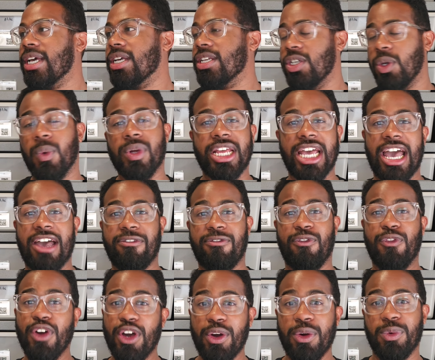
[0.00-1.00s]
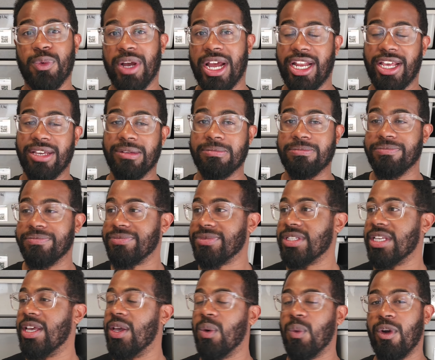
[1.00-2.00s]
You want to have food ready.
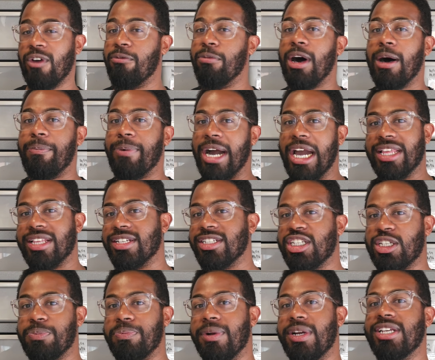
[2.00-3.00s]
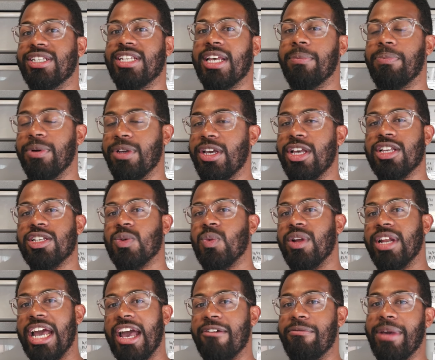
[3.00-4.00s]
With ball pythons, it's pretty simple. You just
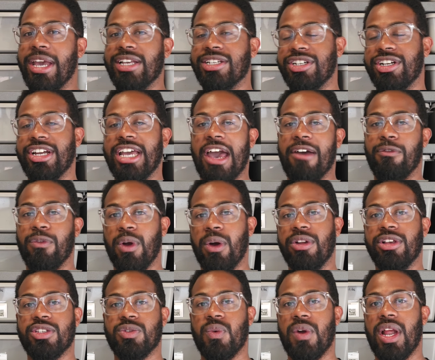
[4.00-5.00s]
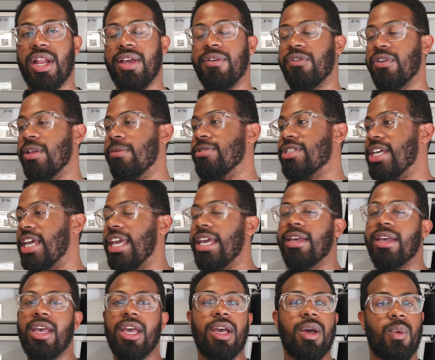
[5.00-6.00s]
want to make sure you have rodents ready for them to eat,
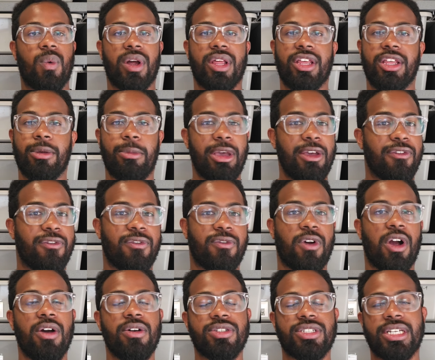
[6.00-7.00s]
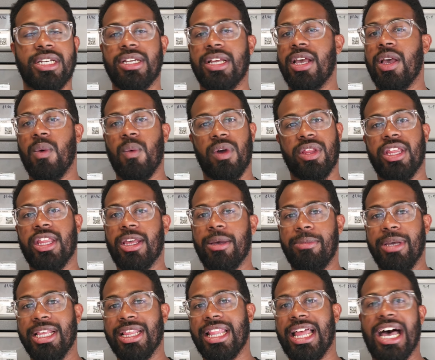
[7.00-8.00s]
whether they be frozen, whether they
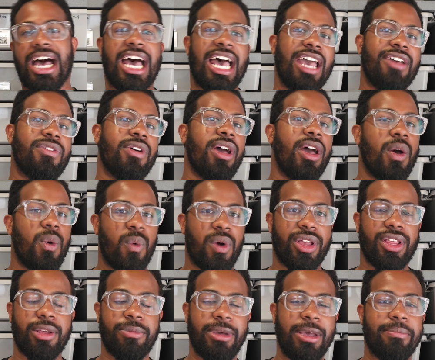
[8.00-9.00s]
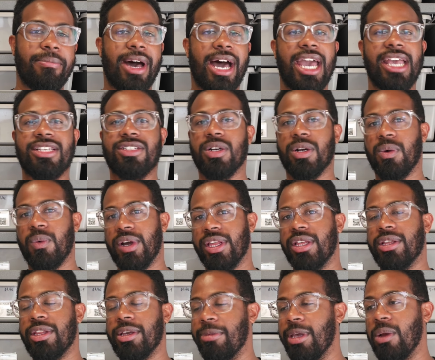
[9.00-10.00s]
be live, whether they be mice, or
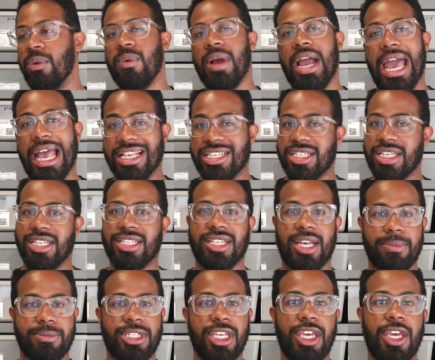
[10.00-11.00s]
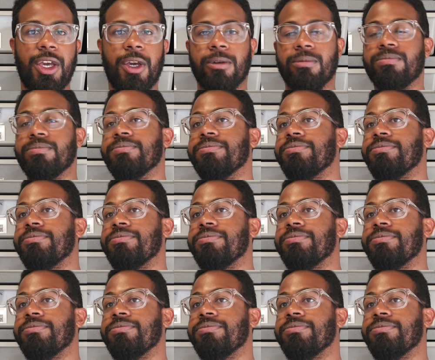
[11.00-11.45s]
whether they be rats. It's up to you.